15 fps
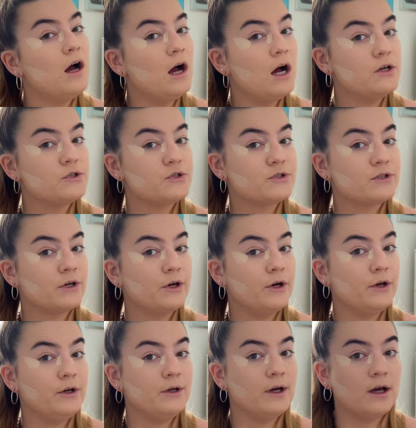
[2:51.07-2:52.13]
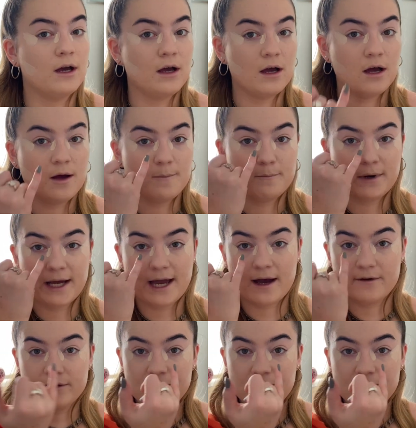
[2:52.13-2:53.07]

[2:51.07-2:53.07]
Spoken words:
So by having